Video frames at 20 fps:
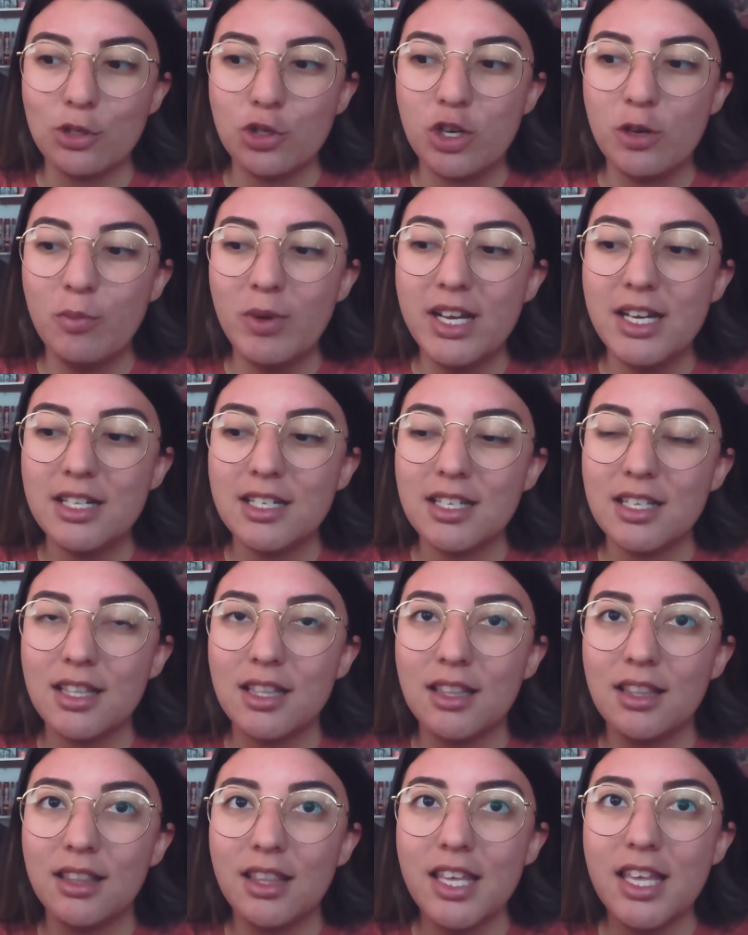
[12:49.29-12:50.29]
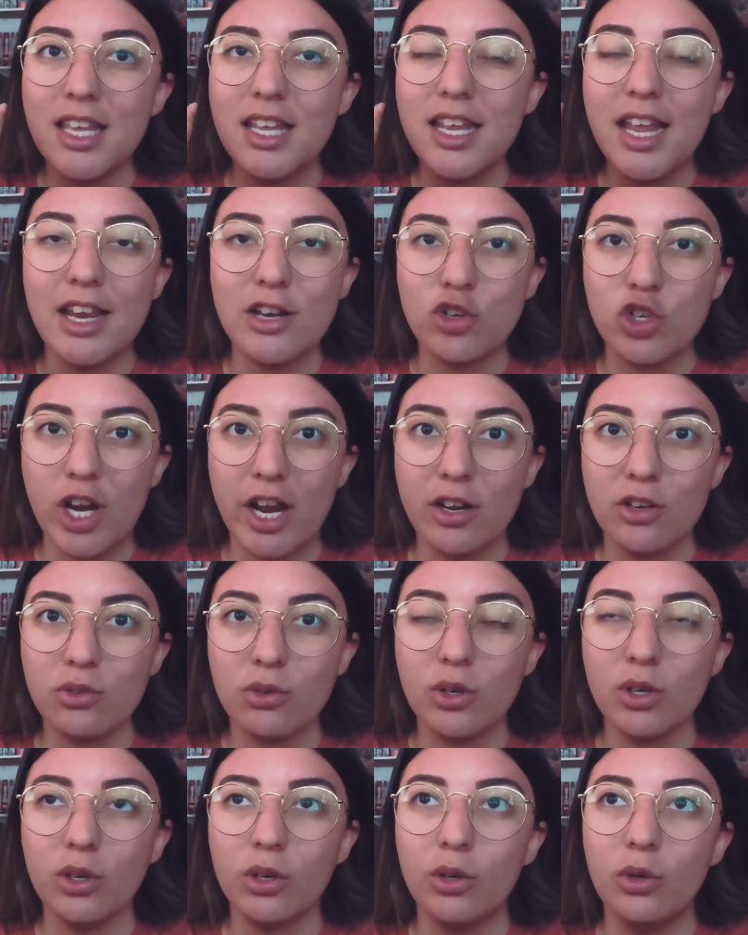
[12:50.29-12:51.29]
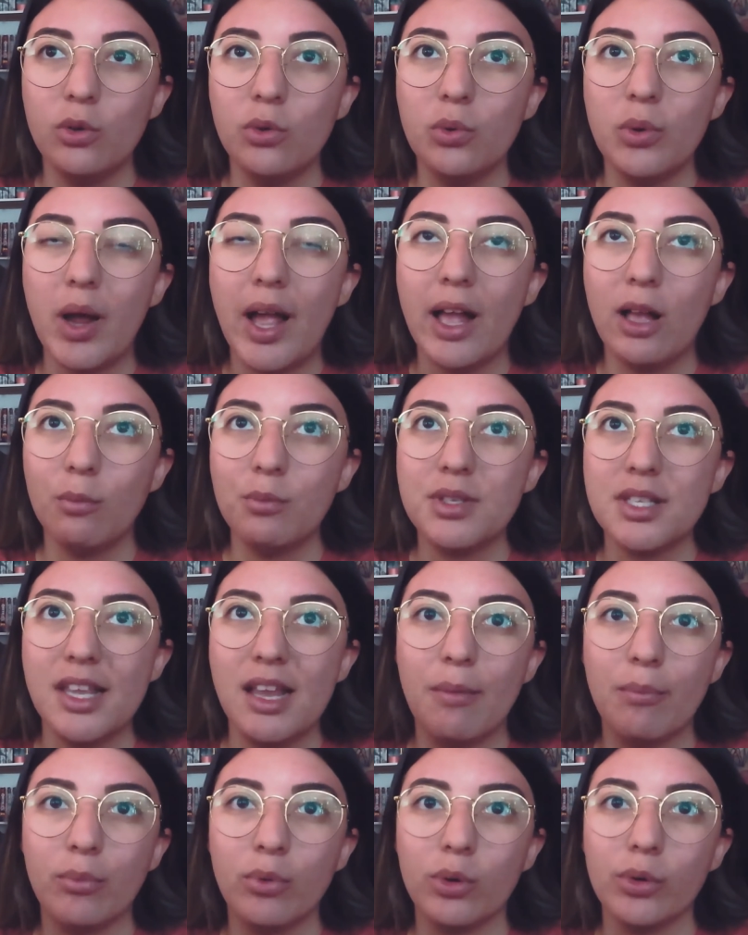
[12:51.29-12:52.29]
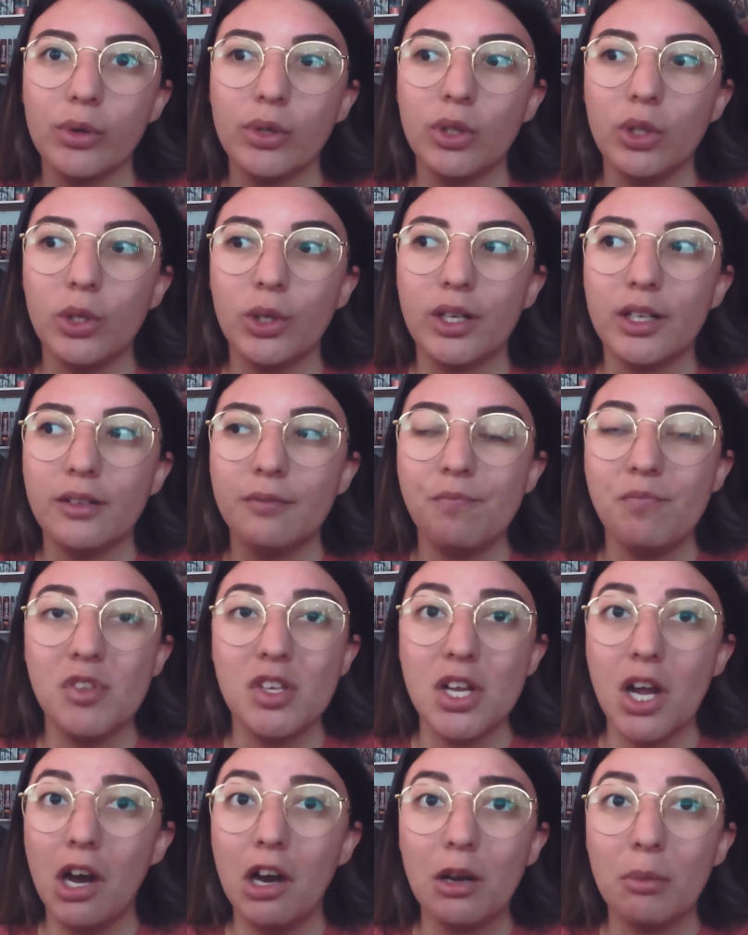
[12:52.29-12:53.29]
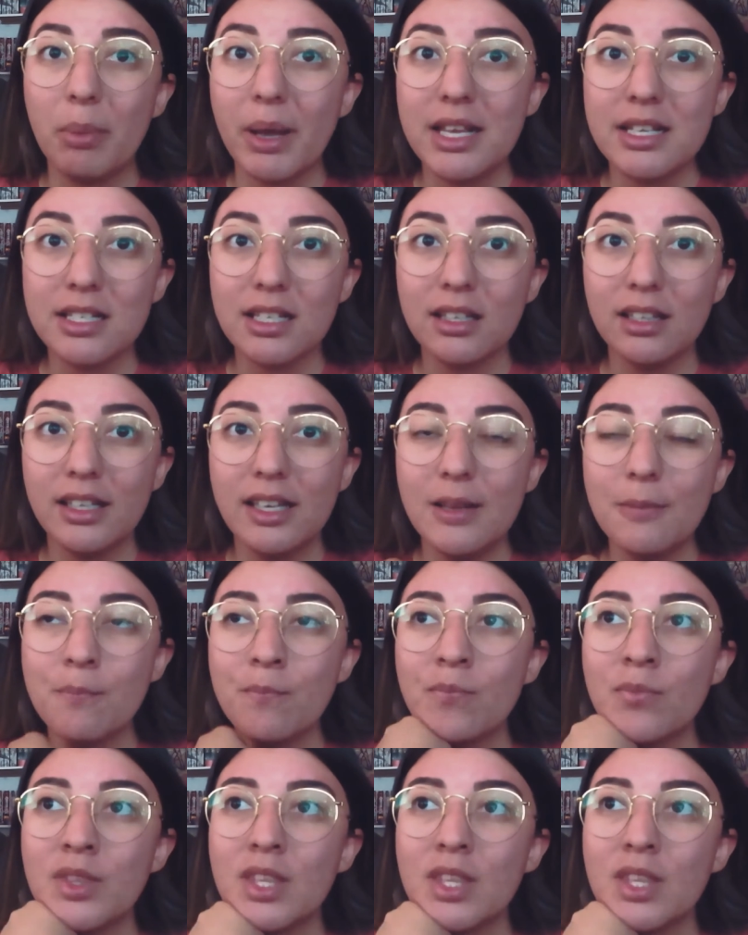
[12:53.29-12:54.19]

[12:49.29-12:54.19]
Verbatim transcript: She meets the enchanter who helps the emperor look young basically